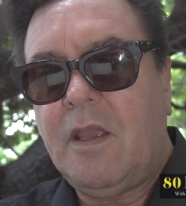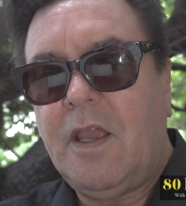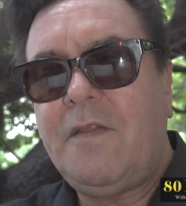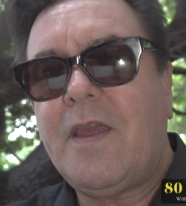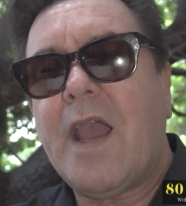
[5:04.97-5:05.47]

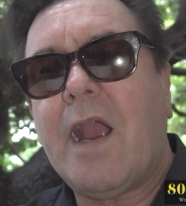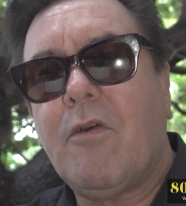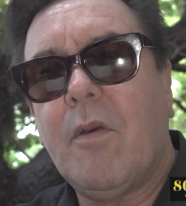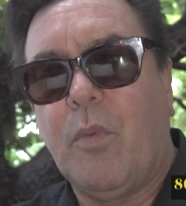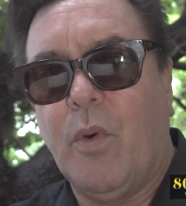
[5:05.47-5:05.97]
In the
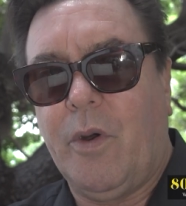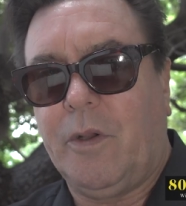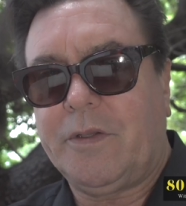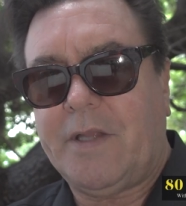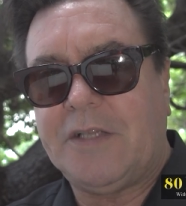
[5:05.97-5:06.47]
Arab
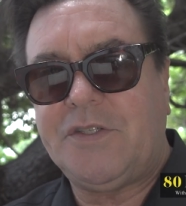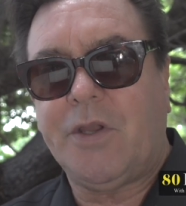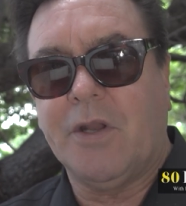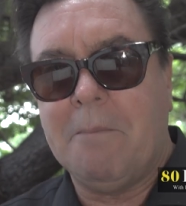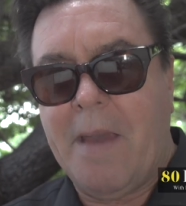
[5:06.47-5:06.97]
world, as you
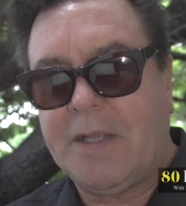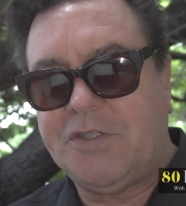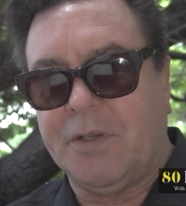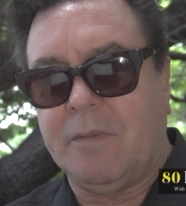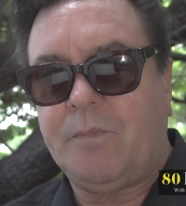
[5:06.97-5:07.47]
can
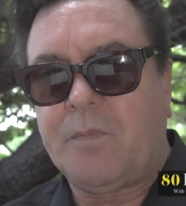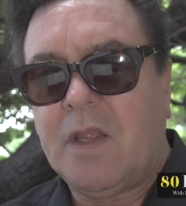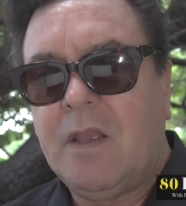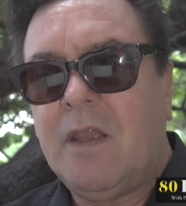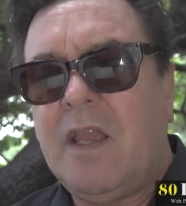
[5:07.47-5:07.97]
imagine,
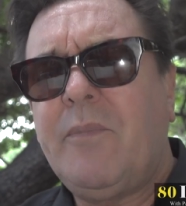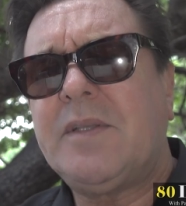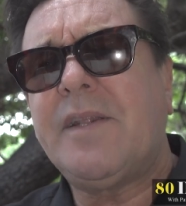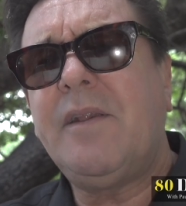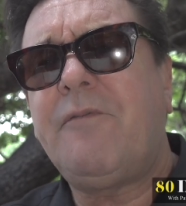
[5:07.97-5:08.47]
it
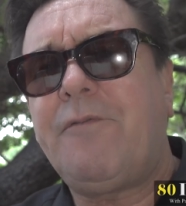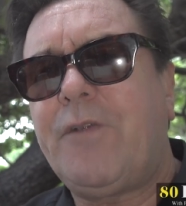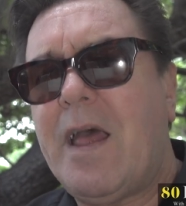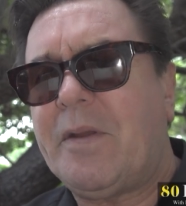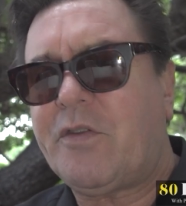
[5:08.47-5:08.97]
was an
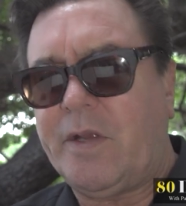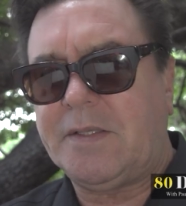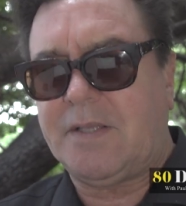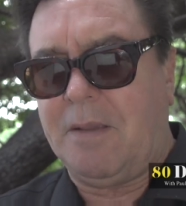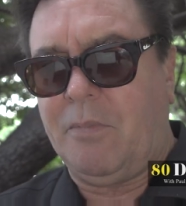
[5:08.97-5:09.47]
inflammatory
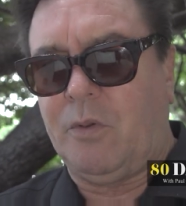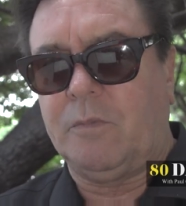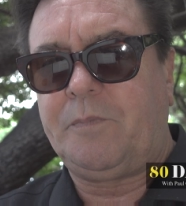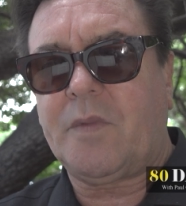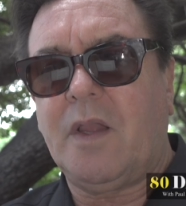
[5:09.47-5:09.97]
symbol
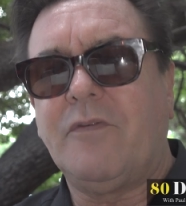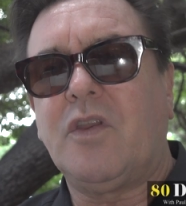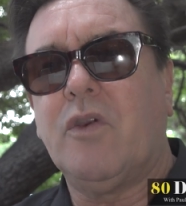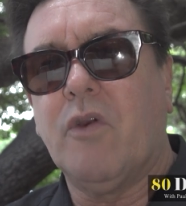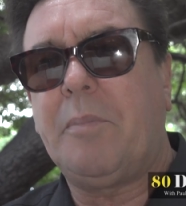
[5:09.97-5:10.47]
of
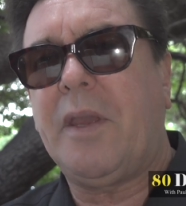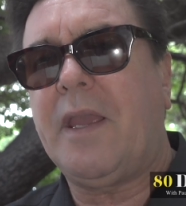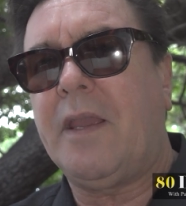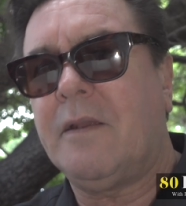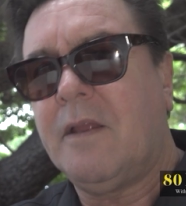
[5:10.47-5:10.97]

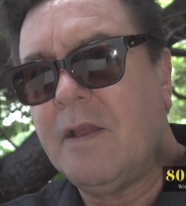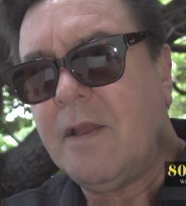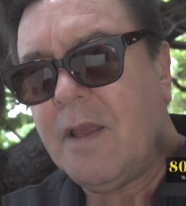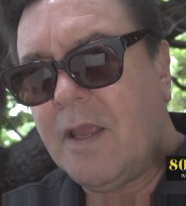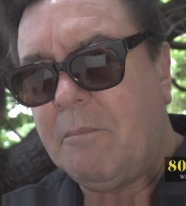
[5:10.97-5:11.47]
European
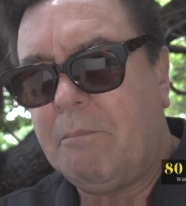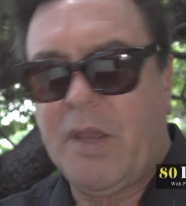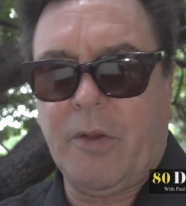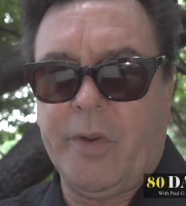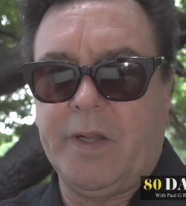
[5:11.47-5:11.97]

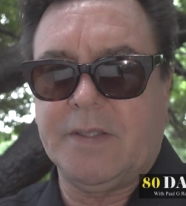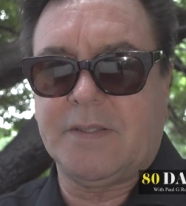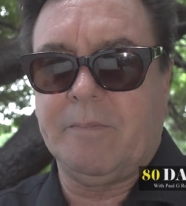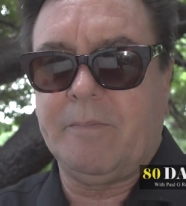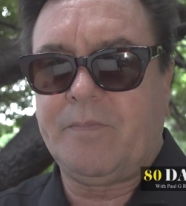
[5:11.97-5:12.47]

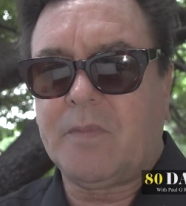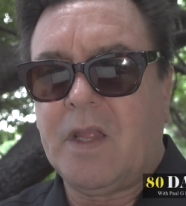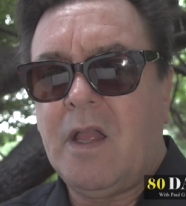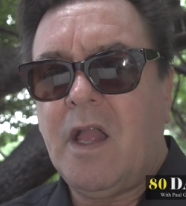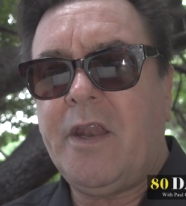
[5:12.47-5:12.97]
imperialism.
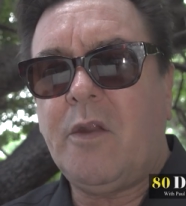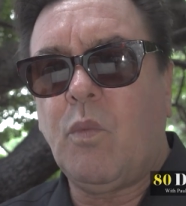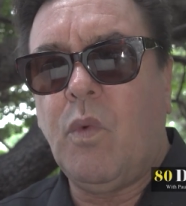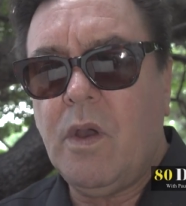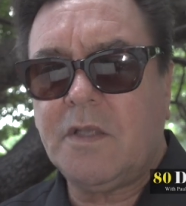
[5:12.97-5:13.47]
And it
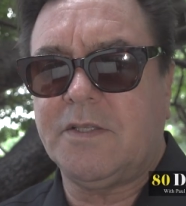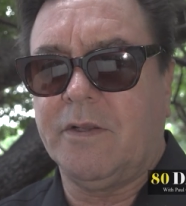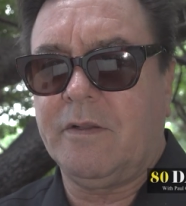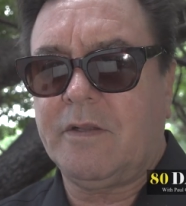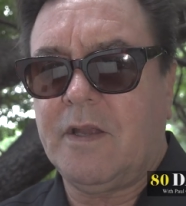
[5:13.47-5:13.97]

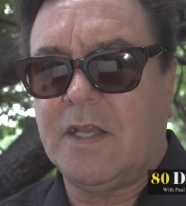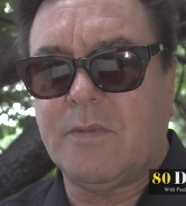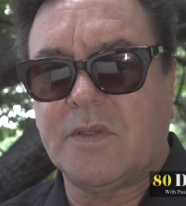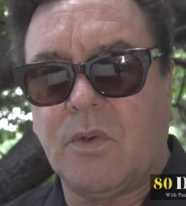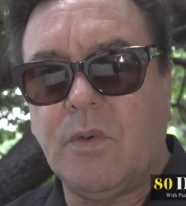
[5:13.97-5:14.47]
worsened
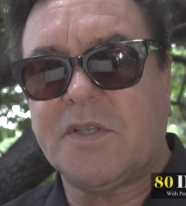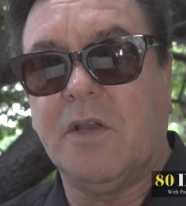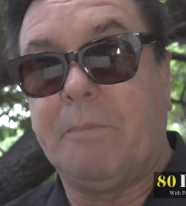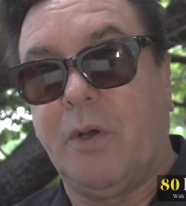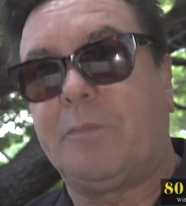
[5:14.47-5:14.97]
as it was
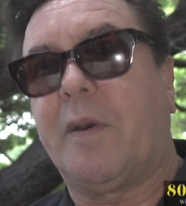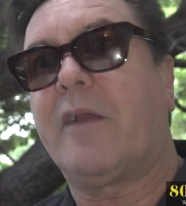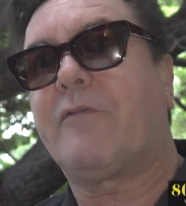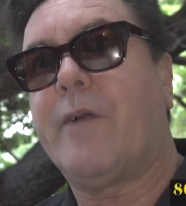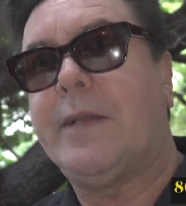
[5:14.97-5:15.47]
also built
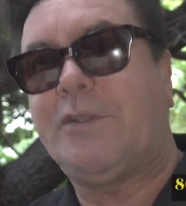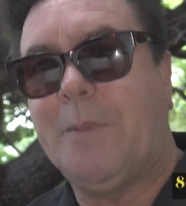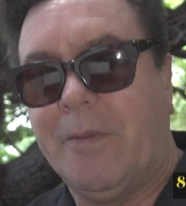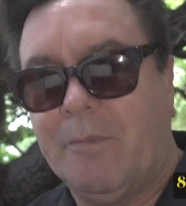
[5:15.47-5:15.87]
by a Frenchman,